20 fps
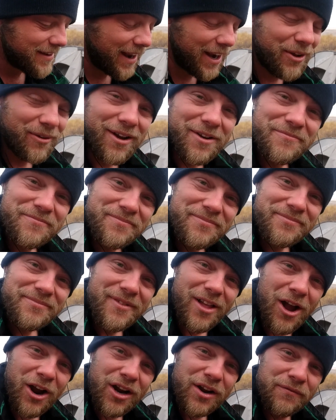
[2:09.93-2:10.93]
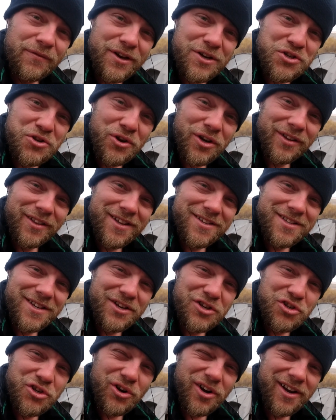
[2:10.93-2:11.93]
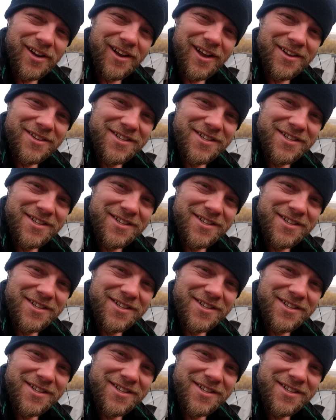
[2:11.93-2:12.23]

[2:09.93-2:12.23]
Anyway, I'm going to finish cooking this and enjoy.